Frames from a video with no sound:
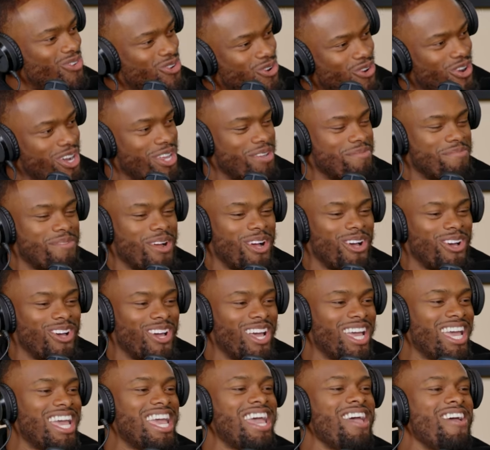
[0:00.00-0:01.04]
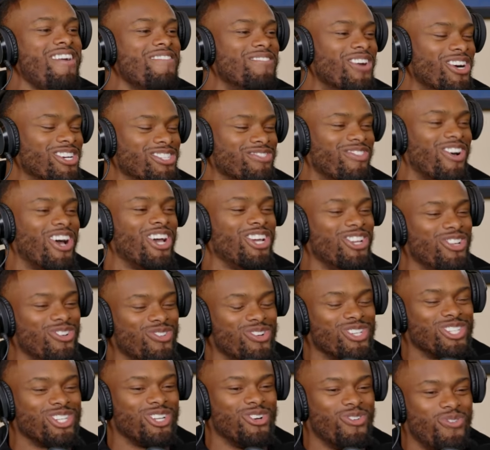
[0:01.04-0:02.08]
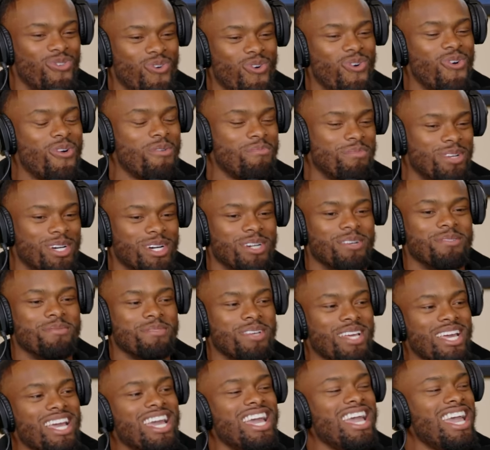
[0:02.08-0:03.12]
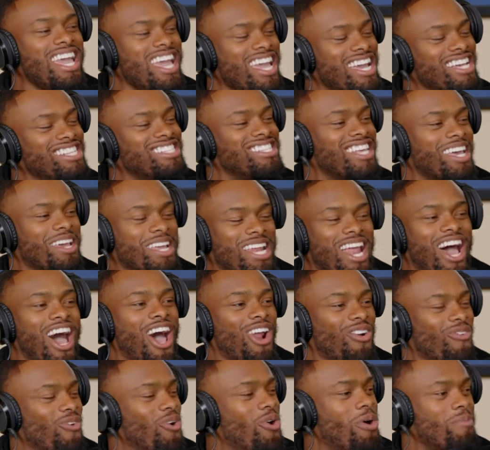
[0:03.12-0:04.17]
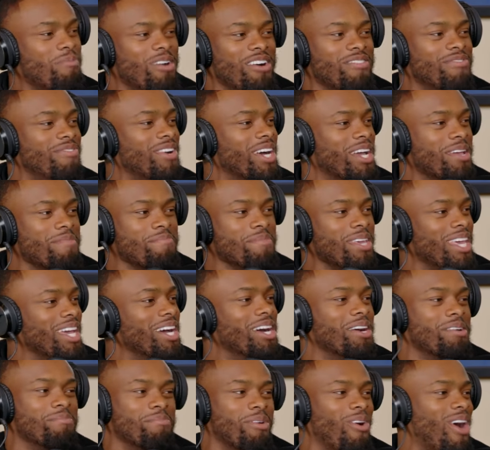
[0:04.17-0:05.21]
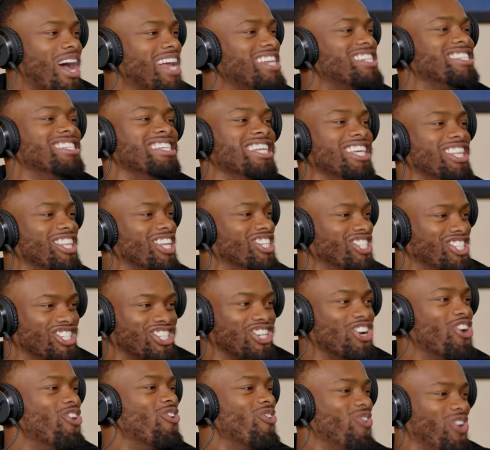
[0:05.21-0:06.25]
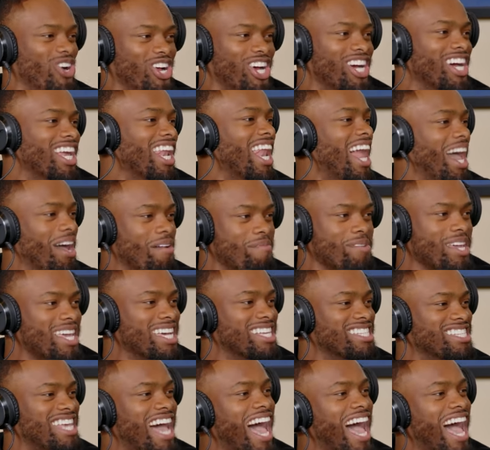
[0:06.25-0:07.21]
40, bro. First of all, he do his little warm-up. Okay. He say, nah, the warm-up fucking me up, bro. I just need to just go run. Like, I'm going to get